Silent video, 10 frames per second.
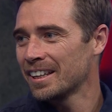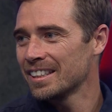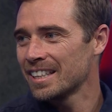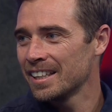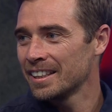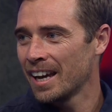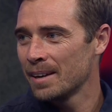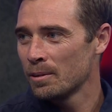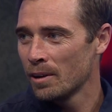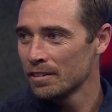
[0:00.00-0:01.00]
can take the
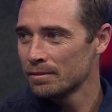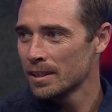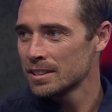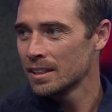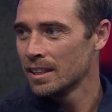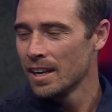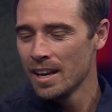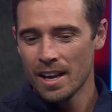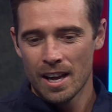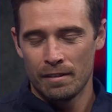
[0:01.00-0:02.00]
game away from us, and
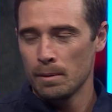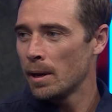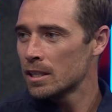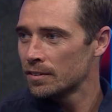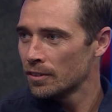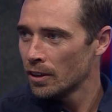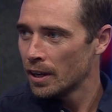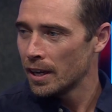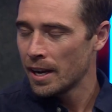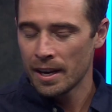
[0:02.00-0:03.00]
if he bats for
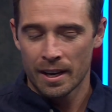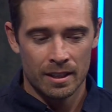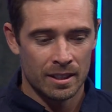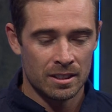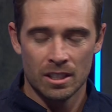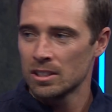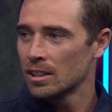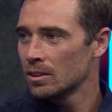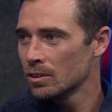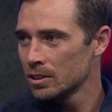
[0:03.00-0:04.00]
a
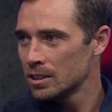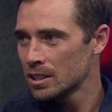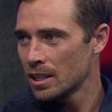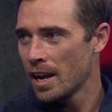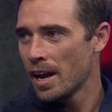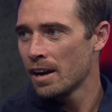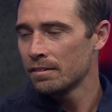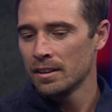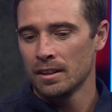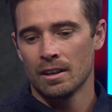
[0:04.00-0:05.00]
session or a session and a
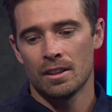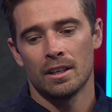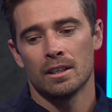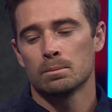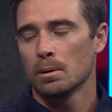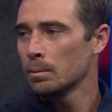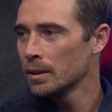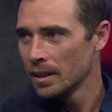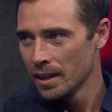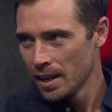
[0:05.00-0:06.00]
half, then I think it's
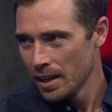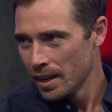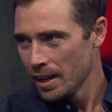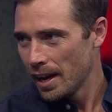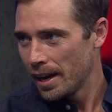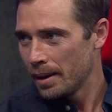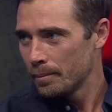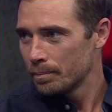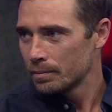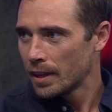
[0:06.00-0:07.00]
probably
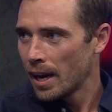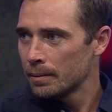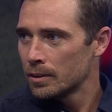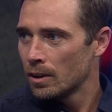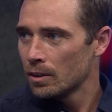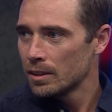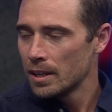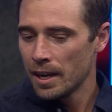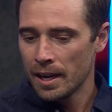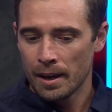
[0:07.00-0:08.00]
game gone.
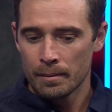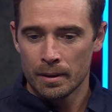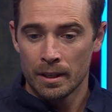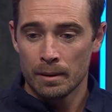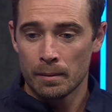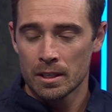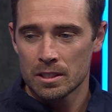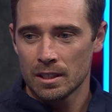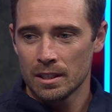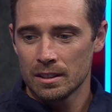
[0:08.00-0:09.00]
And then he
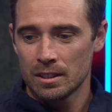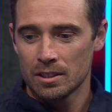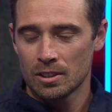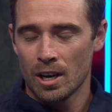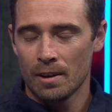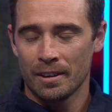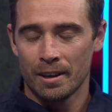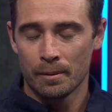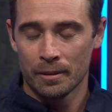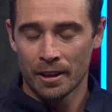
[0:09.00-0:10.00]
managed to sky one. I
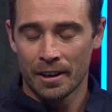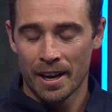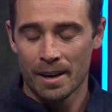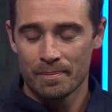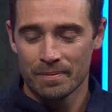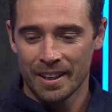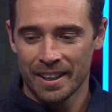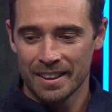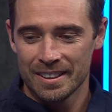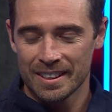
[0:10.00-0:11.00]
remember it going up,
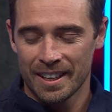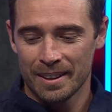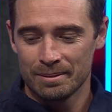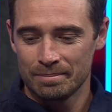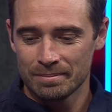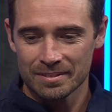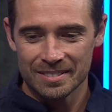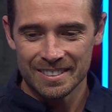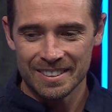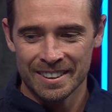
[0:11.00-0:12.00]
and
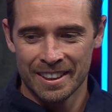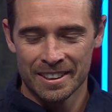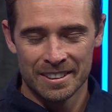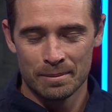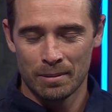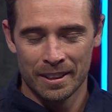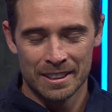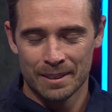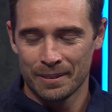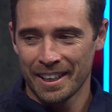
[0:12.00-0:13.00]
I said,
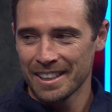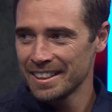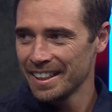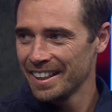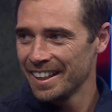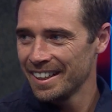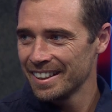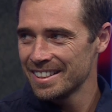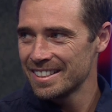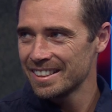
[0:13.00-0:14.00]
please someone catch that,
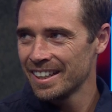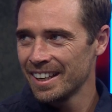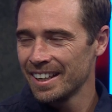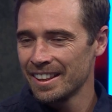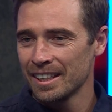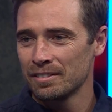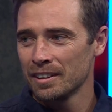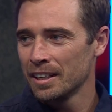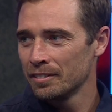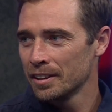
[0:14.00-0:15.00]
and
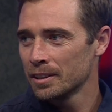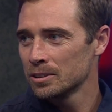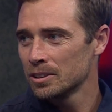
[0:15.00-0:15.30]
thankfully Henry Nicholls